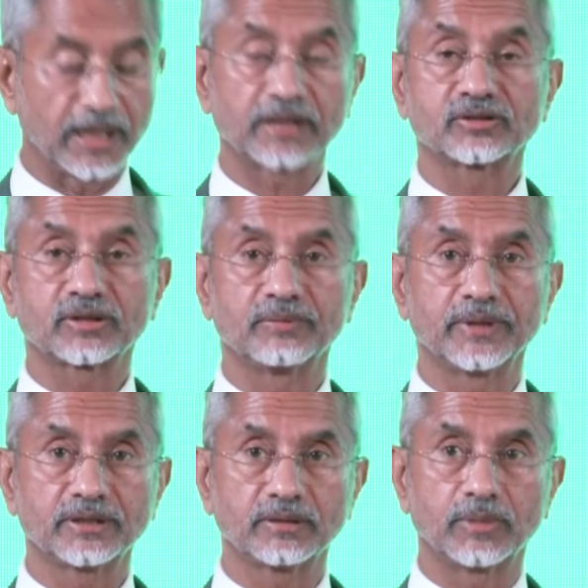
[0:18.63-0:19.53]

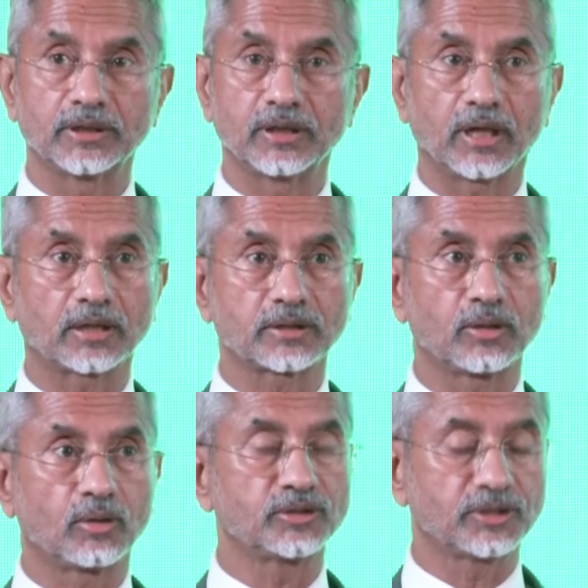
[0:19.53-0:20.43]
excavated by the
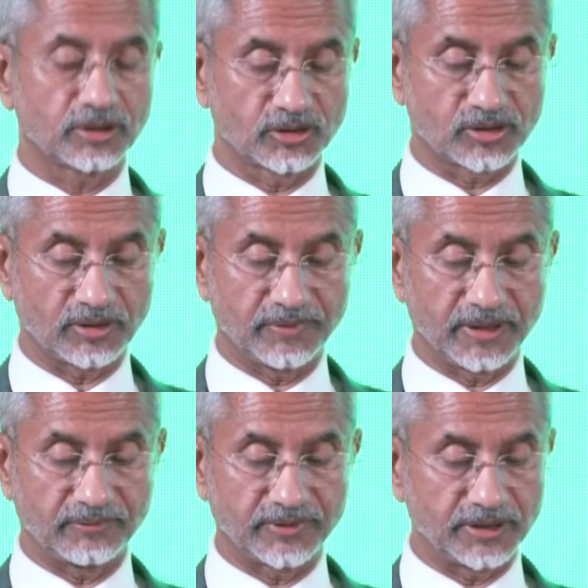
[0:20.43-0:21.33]
Archaeological
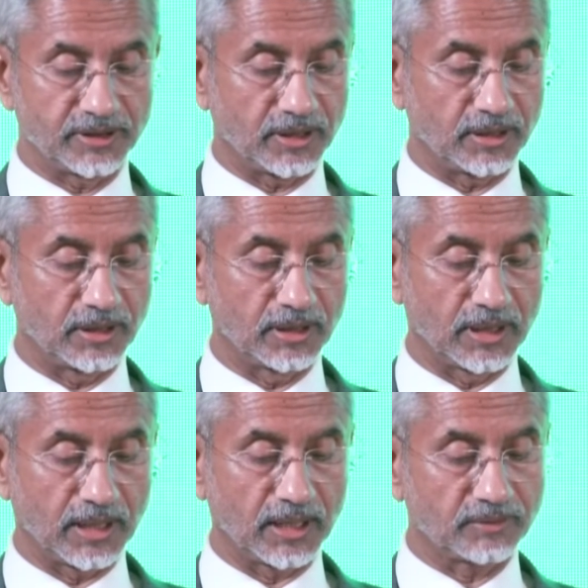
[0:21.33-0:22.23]
Survey of India
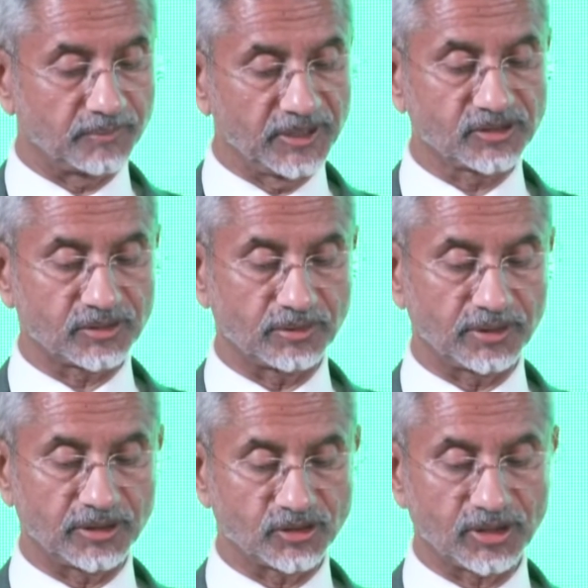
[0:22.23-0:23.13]
at
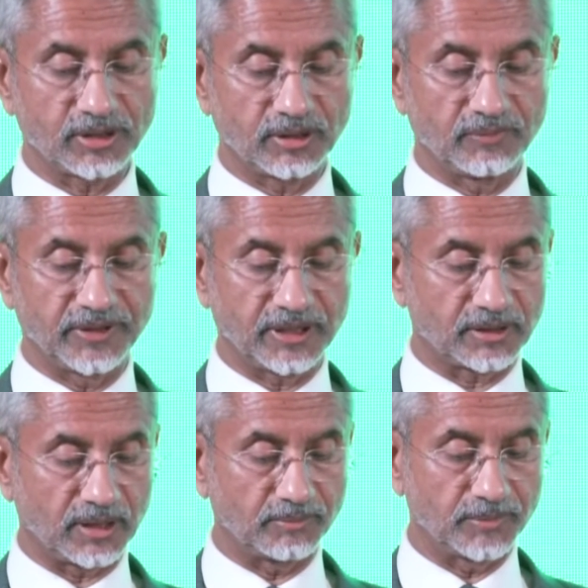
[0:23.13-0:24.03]
Mison in central
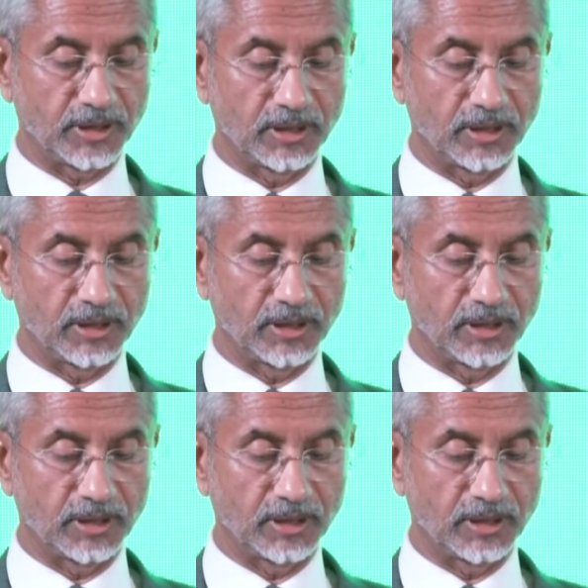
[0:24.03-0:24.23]
Vietnam,